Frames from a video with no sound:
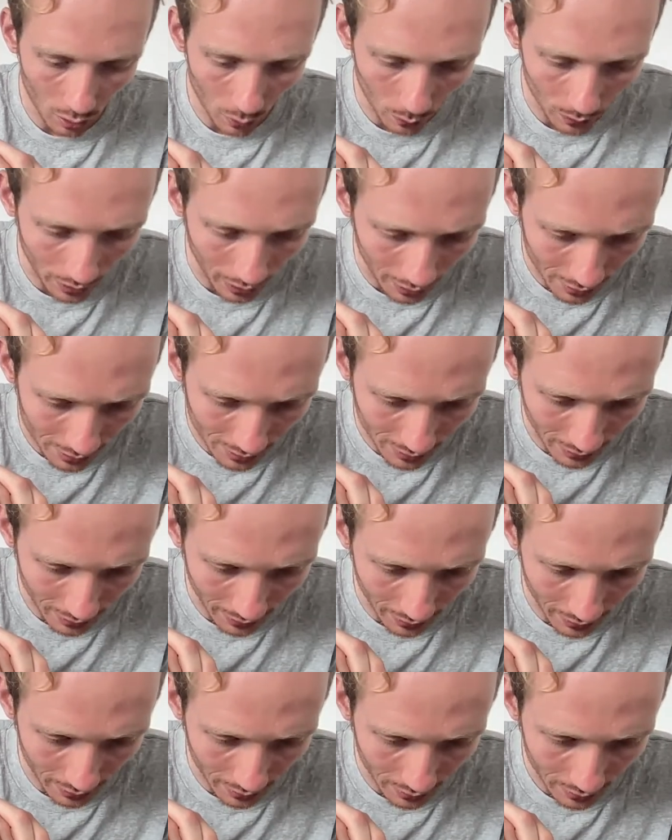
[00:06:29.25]
We're not
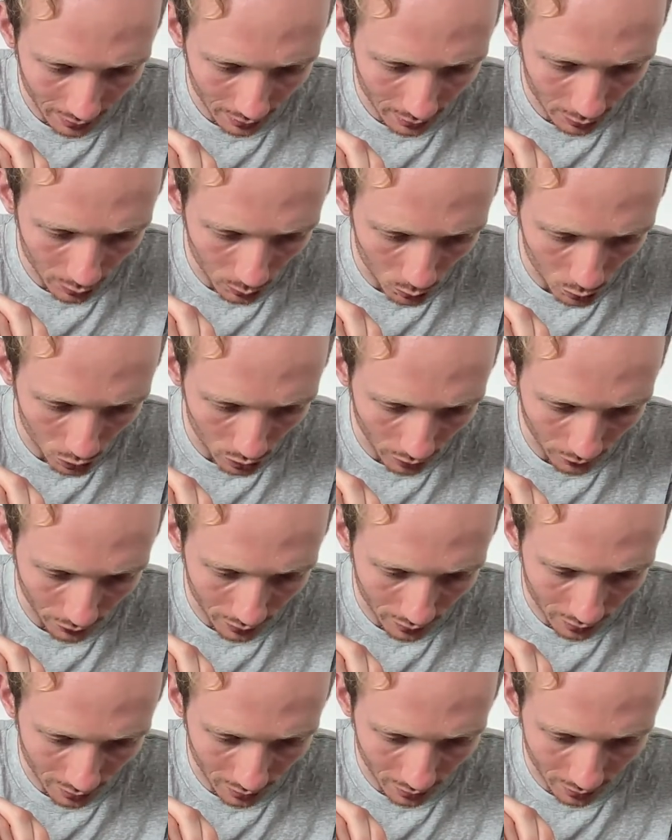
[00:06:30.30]
seeing huge
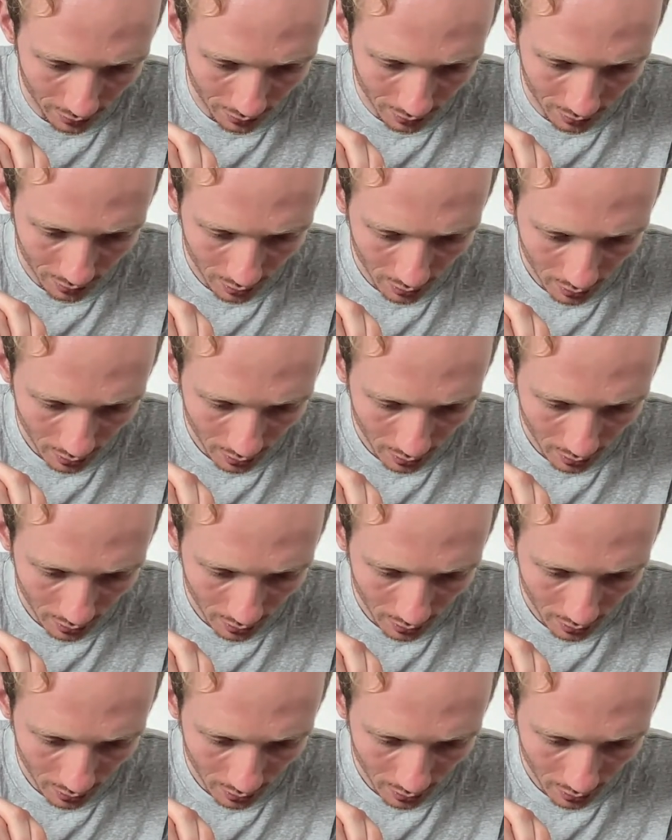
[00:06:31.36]
differences.